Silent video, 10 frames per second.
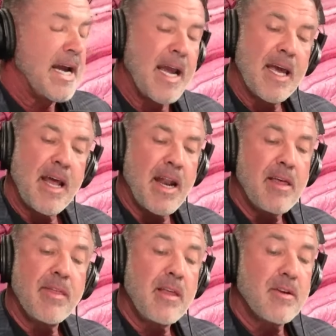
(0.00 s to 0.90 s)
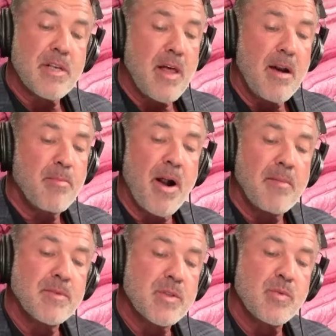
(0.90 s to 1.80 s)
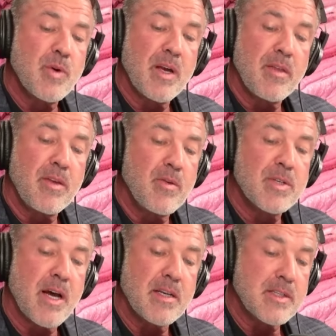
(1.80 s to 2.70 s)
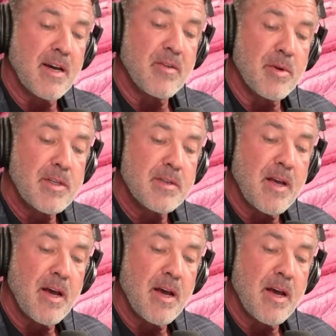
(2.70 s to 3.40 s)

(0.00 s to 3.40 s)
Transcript: And I think there's a lot of problems with Utah's government.